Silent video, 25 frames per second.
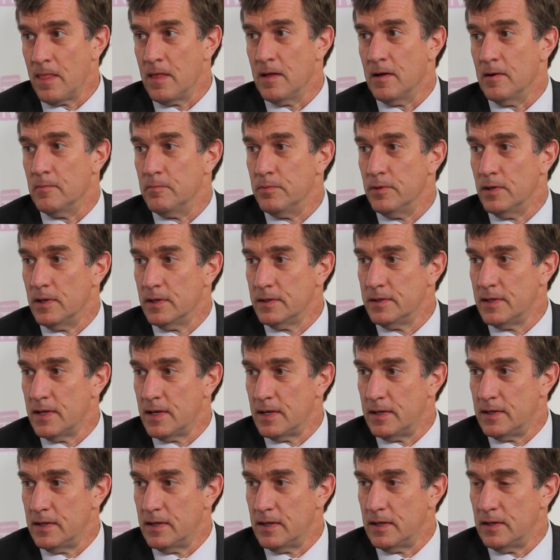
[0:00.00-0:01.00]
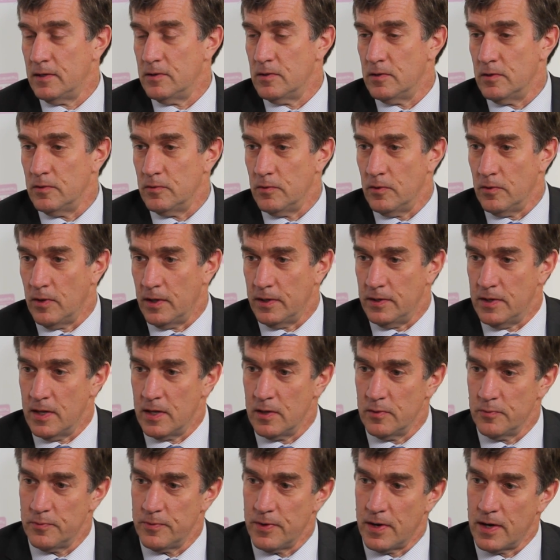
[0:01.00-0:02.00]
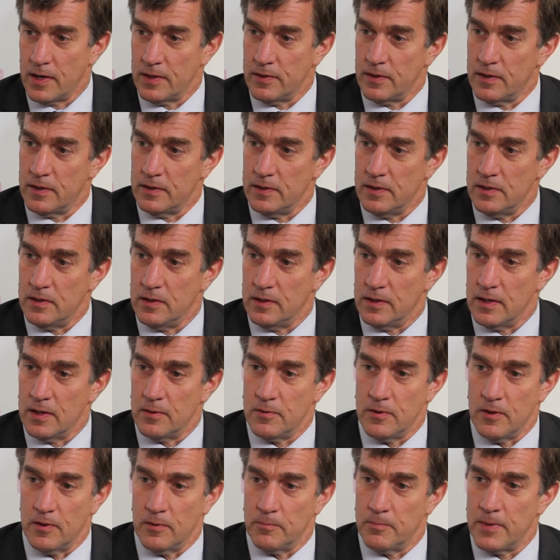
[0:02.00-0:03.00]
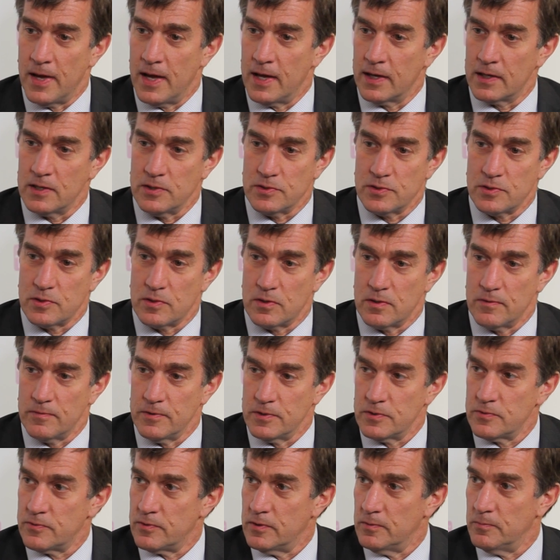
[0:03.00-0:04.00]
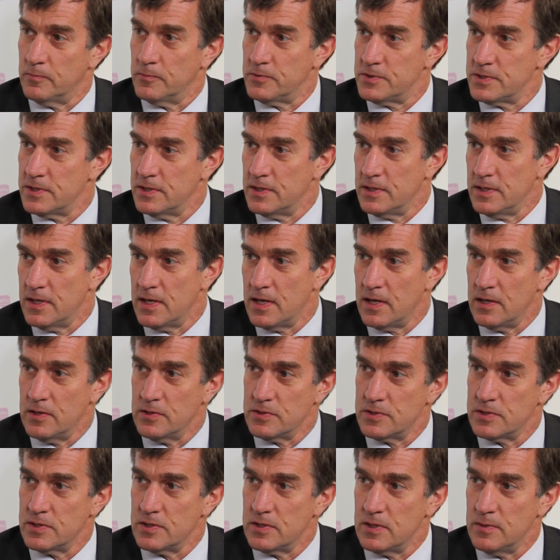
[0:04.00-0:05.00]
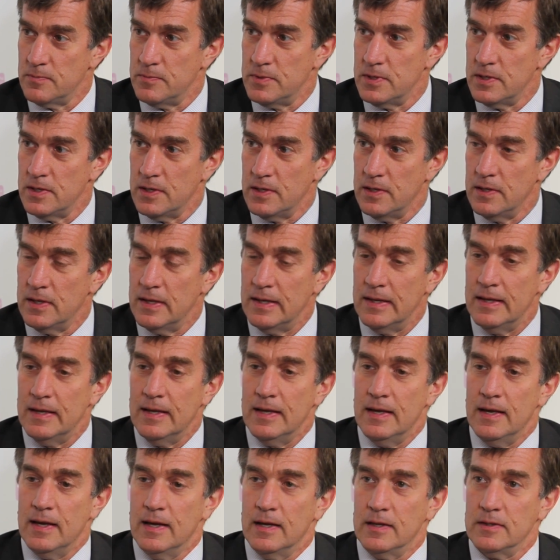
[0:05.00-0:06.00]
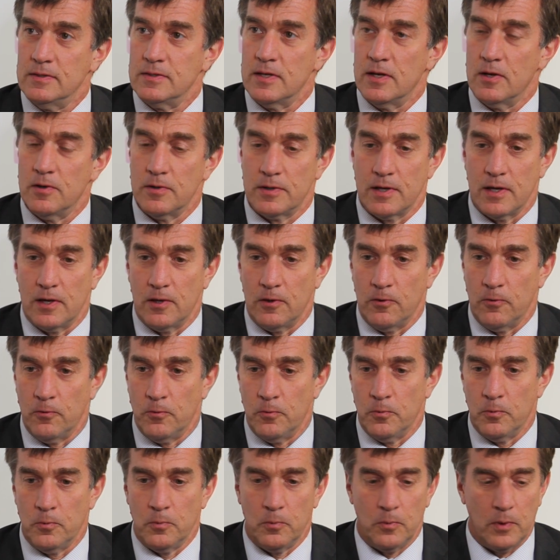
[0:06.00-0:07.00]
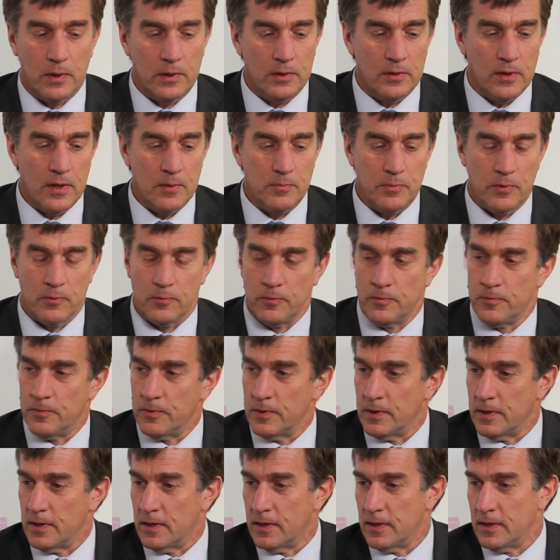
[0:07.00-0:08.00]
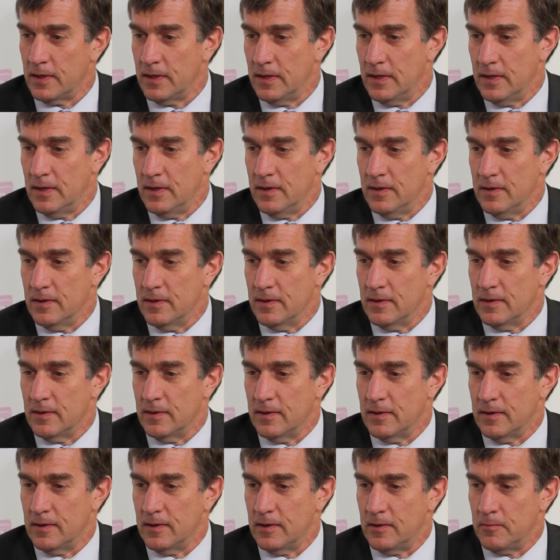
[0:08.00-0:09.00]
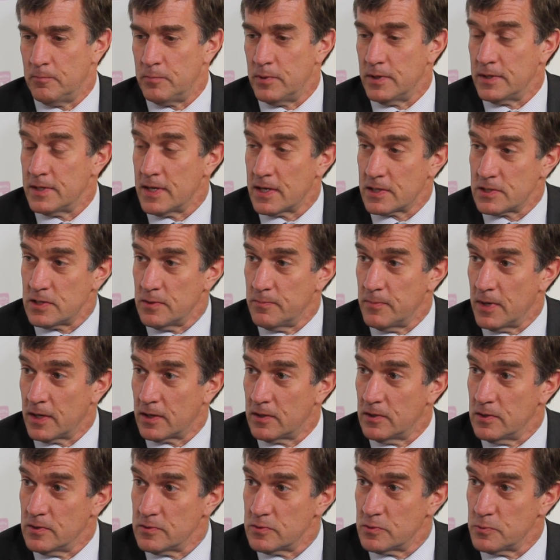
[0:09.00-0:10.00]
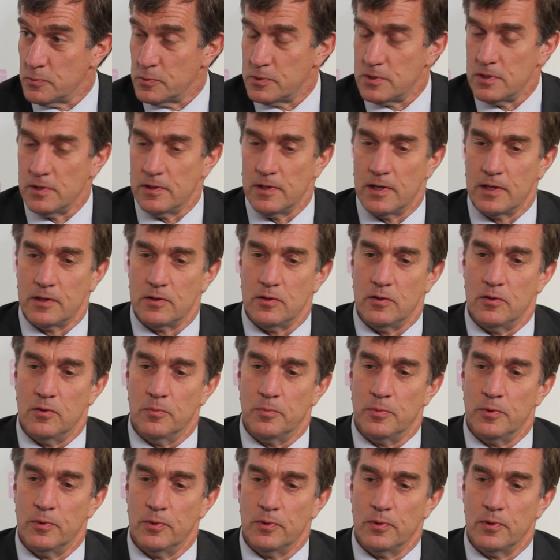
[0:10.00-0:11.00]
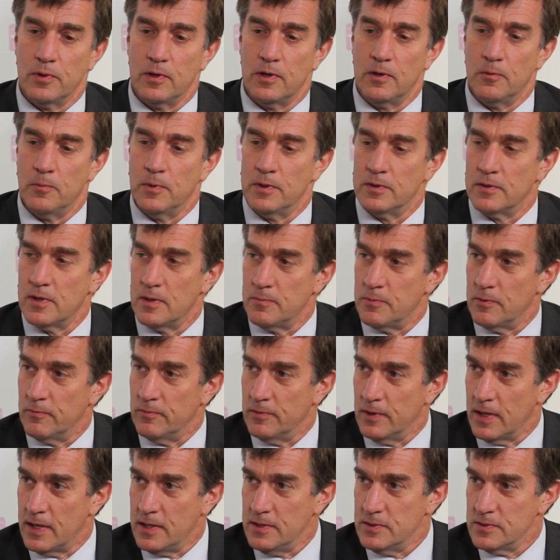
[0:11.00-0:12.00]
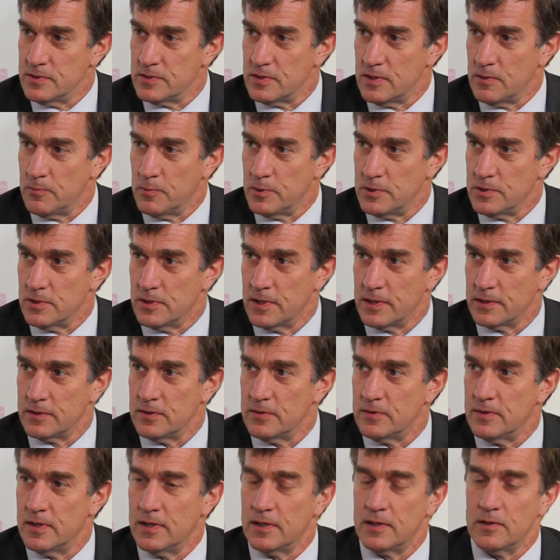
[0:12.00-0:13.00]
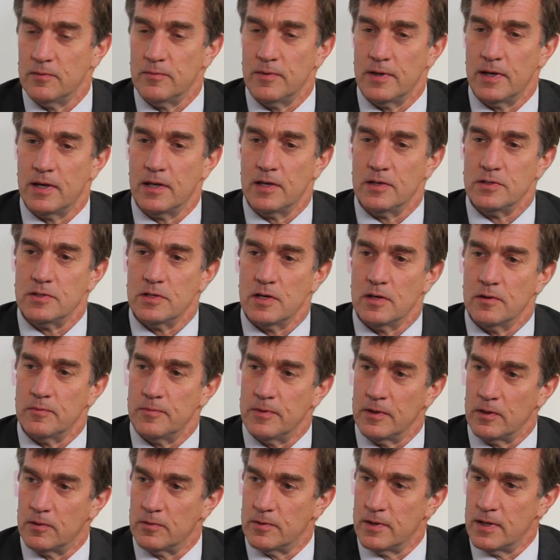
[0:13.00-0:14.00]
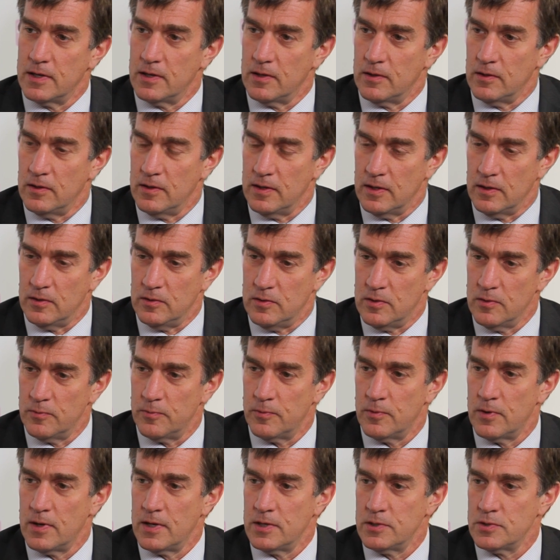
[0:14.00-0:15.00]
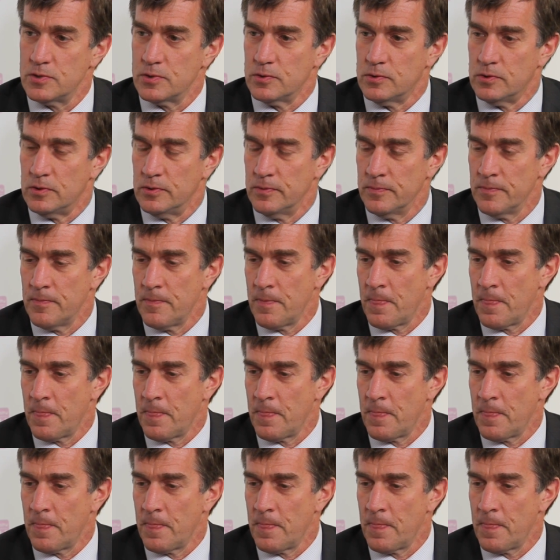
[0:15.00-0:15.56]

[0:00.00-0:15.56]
uh, plug that in, identify that I need to get a packet service from city A to city B, and say, okay, what type of uh, uh, protection mechanism would you like to deploy? What type of latency would you like to take advantage of? And create a, a differential